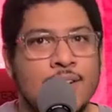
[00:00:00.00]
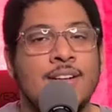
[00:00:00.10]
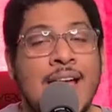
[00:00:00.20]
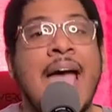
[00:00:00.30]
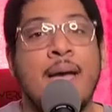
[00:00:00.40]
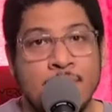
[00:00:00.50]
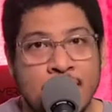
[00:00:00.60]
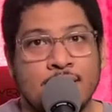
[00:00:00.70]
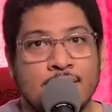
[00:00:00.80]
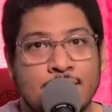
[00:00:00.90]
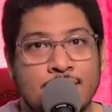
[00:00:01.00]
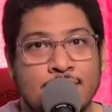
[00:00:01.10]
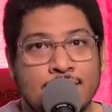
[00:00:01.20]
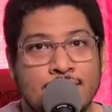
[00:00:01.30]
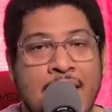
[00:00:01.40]
At me.
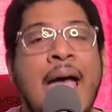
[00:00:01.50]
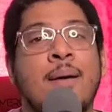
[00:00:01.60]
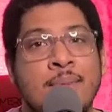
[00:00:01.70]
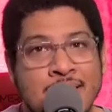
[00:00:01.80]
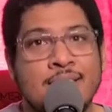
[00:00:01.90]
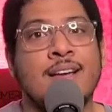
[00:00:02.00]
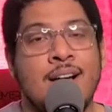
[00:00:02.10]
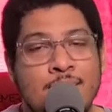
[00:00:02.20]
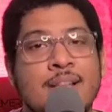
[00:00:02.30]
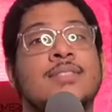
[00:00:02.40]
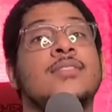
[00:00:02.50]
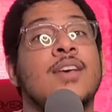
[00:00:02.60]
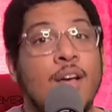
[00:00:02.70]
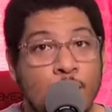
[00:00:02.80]
At me in the comments.